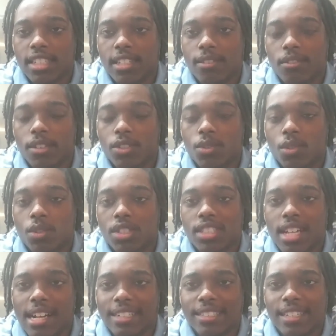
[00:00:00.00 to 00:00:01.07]
Individual
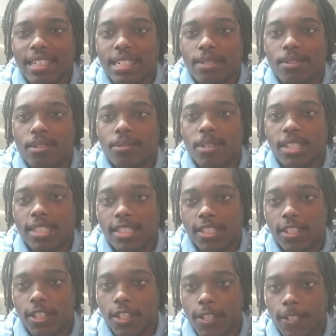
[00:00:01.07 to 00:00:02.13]
stocks are even
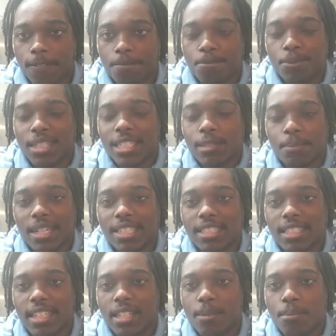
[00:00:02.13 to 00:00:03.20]
riskier,
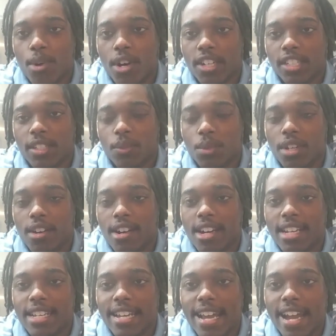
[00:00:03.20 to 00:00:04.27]
especially in the market we
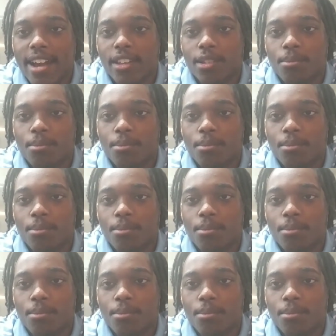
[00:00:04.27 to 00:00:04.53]
are in now.